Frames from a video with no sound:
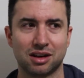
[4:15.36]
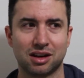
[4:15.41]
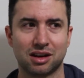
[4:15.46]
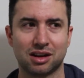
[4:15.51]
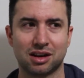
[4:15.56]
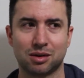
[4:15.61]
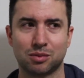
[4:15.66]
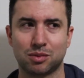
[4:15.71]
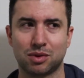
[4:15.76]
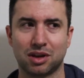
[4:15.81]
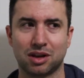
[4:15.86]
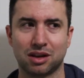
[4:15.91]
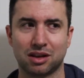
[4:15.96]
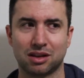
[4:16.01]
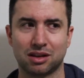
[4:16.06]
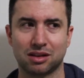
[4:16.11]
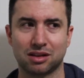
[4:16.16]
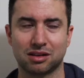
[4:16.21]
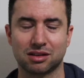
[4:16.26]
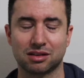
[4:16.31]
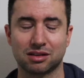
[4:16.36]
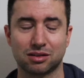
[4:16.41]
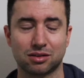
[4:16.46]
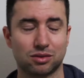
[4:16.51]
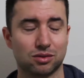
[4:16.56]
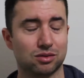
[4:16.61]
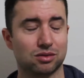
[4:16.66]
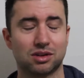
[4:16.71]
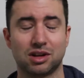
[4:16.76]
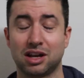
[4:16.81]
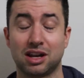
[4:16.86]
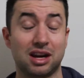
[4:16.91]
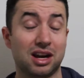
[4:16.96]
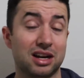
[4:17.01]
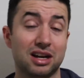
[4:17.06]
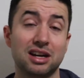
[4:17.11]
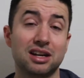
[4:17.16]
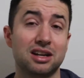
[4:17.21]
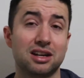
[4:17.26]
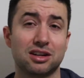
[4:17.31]
And I'm like, and
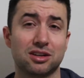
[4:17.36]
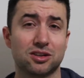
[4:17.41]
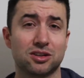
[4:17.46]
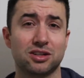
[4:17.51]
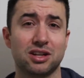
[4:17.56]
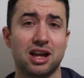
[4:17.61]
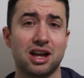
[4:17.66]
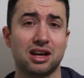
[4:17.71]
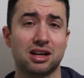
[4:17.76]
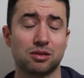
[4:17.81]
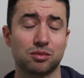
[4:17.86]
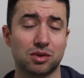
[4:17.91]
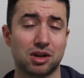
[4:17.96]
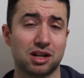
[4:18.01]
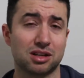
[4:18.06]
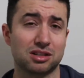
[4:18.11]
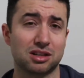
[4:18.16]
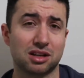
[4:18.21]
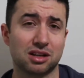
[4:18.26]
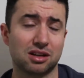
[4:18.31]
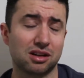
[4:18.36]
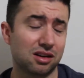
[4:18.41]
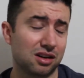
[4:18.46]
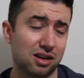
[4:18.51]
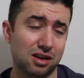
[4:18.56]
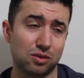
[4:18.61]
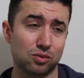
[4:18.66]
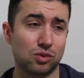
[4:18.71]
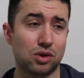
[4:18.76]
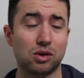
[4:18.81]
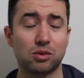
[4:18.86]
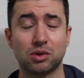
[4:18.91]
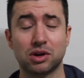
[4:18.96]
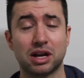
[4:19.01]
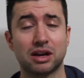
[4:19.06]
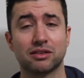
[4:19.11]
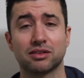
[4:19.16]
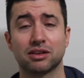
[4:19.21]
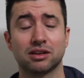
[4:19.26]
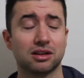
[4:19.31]
I didn't understand it, but I was like, all right, well,
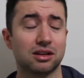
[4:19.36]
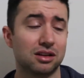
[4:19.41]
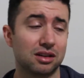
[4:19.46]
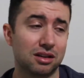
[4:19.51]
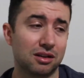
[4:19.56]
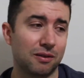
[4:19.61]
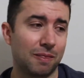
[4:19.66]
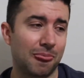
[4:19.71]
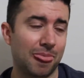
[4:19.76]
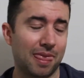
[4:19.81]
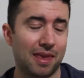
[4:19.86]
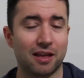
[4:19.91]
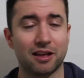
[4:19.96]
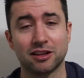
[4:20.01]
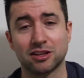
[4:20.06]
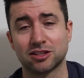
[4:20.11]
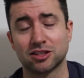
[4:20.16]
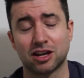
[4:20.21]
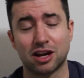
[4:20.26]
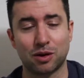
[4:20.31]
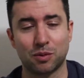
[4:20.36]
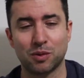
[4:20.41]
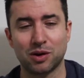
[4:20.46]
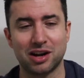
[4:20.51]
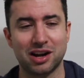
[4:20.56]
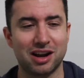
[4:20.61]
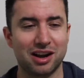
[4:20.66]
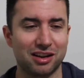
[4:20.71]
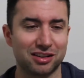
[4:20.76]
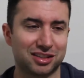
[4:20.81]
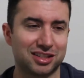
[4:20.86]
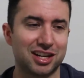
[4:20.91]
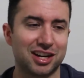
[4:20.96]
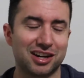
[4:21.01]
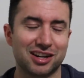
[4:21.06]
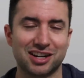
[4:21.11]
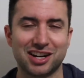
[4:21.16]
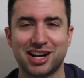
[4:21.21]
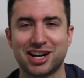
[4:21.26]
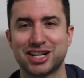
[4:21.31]
whatever. And so I went out
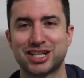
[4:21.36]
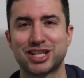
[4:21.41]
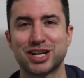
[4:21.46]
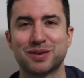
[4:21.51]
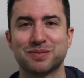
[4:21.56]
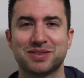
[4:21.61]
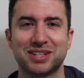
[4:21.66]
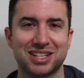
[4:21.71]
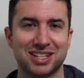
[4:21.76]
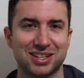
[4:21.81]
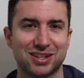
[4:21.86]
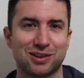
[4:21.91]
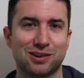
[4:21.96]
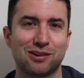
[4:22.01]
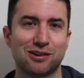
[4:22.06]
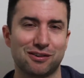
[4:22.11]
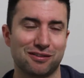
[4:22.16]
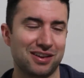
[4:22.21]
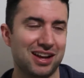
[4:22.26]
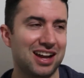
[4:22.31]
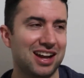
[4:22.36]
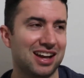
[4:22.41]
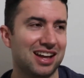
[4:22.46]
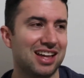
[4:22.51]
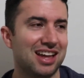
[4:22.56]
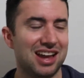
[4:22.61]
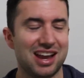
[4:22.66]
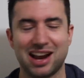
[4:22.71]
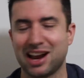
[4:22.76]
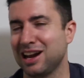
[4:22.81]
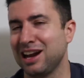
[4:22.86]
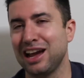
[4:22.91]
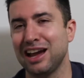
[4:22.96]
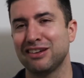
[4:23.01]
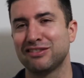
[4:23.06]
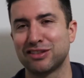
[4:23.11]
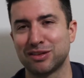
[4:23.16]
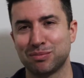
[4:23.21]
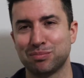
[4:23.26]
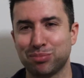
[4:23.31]
there and I jumped in the Corvette. And
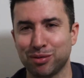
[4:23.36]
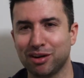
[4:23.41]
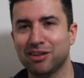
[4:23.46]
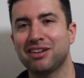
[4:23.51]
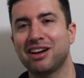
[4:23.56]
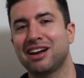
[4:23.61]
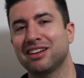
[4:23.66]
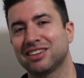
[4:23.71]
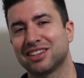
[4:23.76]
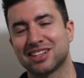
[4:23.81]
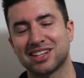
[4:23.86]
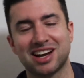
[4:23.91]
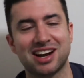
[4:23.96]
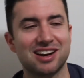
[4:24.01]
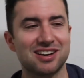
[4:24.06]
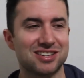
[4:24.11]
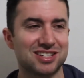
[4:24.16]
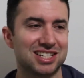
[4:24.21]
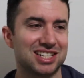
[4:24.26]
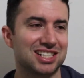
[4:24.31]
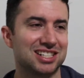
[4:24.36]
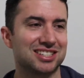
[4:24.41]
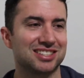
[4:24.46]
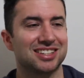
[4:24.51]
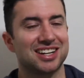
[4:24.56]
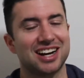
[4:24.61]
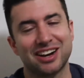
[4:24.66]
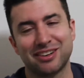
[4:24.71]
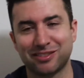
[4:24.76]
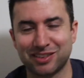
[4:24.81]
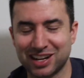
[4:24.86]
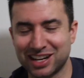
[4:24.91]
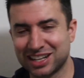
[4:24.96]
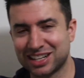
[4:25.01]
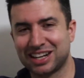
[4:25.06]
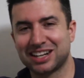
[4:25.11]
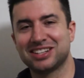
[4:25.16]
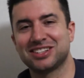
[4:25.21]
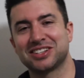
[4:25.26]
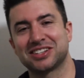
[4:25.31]
I even burned out the tires in his driveway,
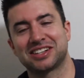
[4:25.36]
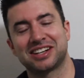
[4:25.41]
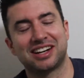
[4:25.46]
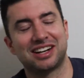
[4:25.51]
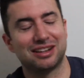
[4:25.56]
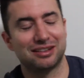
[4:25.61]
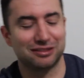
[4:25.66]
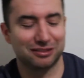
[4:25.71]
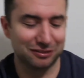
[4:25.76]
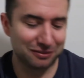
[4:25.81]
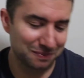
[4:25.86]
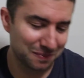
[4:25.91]
and I took off.